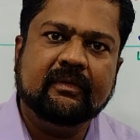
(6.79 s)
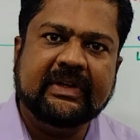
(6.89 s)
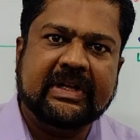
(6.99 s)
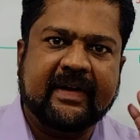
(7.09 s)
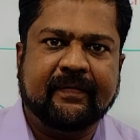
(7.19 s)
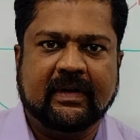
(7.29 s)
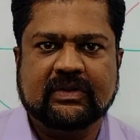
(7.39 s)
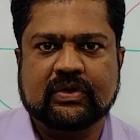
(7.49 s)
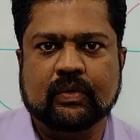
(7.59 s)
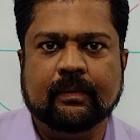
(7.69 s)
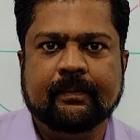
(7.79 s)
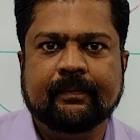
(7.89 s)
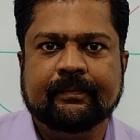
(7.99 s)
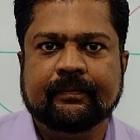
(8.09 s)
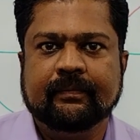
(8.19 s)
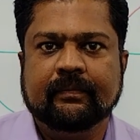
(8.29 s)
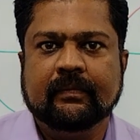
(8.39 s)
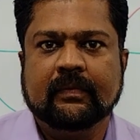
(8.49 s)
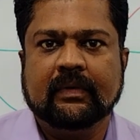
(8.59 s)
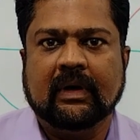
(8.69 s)
with reference to
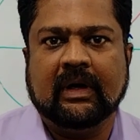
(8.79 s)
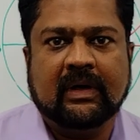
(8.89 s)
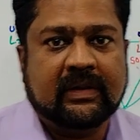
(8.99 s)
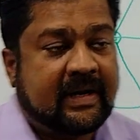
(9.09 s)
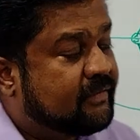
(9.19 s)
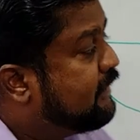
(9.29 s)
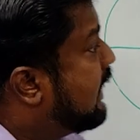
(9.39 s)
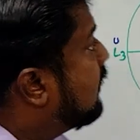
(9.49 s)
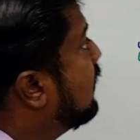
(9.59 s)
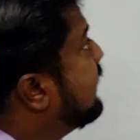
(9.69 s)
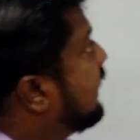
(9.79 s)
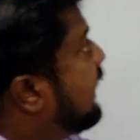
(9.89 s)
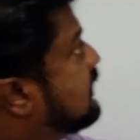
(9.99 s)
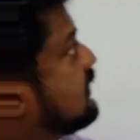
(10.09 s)
that we are calling